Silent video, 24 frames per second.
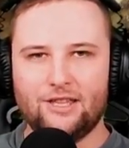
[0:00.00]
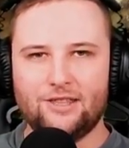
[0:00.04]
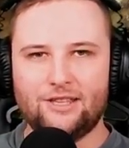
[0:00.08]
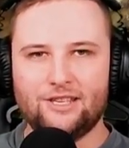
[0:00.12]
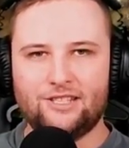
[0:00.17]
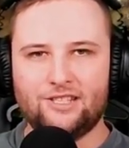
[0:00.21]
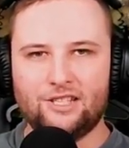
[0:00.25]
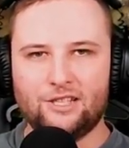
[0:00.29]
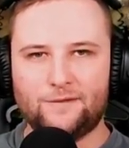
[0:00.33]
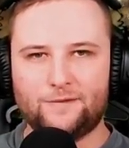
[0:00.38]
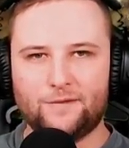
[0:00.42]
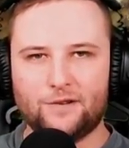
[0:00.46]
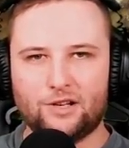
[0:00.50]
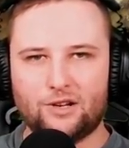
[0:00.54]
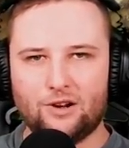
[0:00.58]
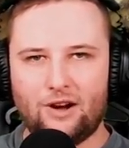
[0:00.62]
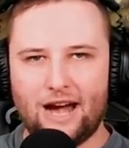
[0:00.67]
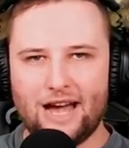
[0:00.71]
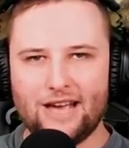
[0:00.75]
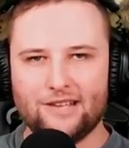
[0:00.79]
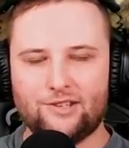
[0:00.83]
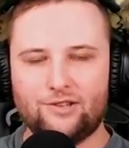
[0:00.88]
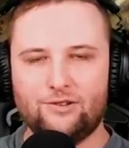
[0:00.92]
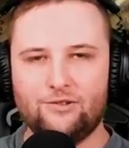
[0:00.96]
This is for
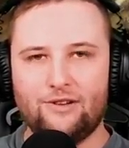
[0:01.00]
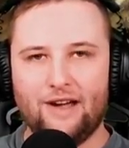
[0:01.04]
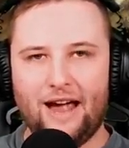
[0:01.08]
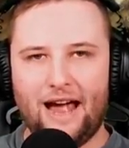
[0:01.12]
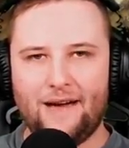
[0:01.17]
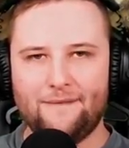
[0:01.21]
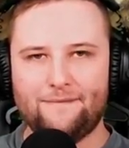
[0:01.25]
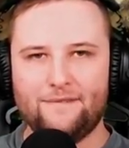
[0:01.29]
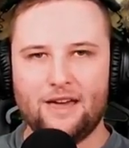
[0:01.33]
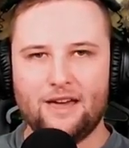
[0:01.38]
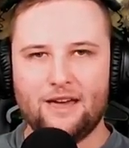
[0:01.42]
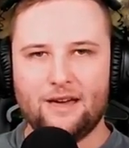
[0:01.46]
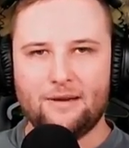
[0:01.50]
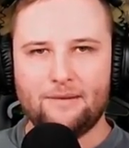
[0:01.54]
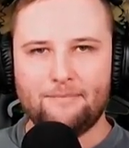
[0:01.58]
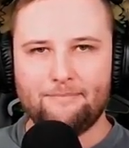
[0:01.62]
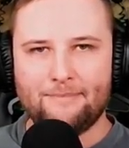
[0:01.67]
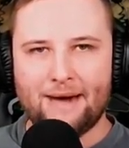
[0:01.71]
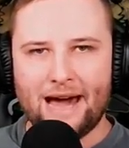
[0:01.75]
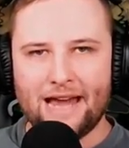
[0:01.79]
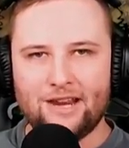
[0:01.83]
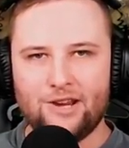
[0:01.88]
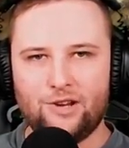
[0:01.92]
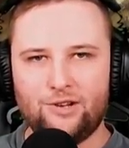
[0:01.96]
guys who have
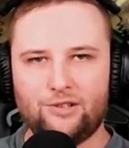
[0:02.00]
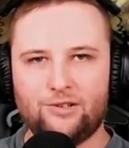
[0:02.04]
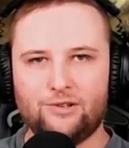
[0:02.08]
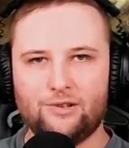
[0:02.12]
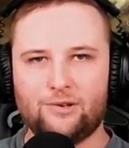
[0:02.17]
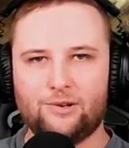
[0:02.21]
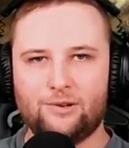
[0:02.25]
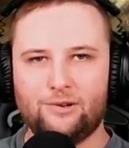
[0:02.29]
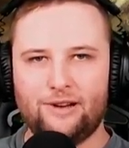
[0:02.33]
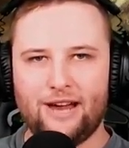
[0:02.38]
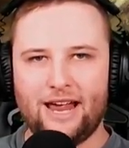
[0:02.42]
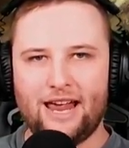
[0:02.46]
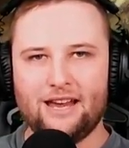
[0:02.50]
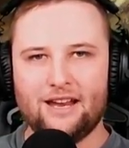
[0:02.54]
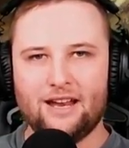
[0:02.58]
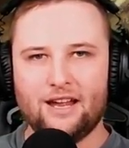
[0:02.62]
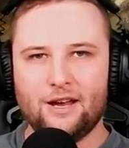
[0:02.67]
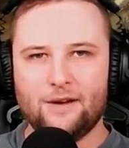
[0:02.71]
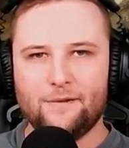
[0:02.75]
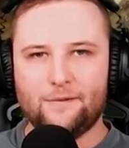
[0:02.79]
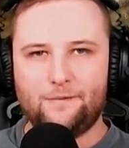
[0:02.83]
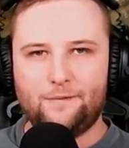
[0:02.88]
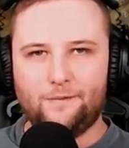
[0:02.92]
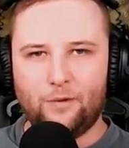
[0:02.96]
managed to create
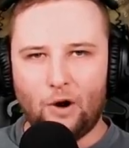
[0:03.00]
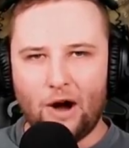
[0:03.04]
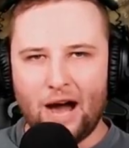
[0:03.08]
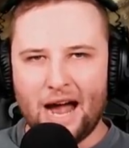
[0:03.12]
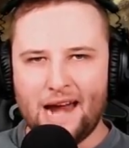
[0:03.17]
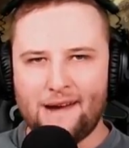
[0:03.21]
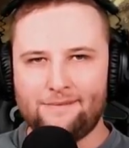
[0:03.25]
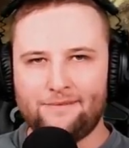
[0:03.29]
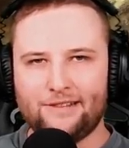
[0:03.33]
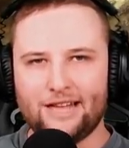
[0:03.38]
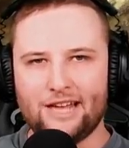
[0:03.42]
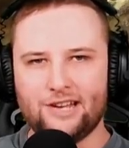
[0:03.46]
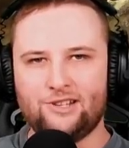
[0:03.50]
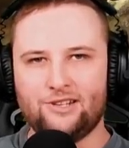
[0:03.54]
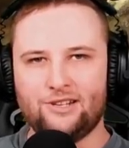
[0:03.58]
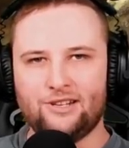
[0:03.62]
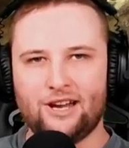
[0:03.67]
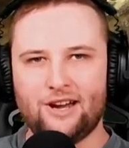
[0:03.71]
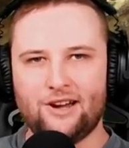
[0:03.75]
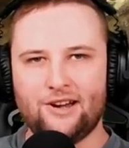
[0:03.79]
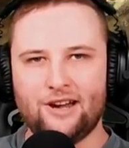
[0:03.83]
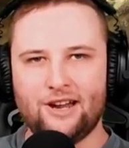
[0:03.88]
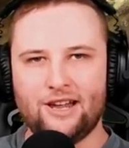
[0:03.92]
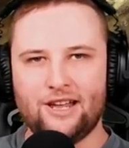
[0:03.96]
5
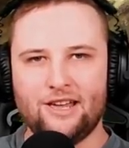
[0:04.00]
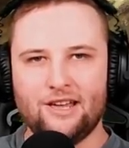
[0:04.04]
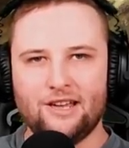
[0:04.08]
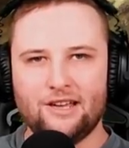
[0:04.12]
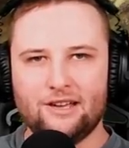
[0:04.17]
legendary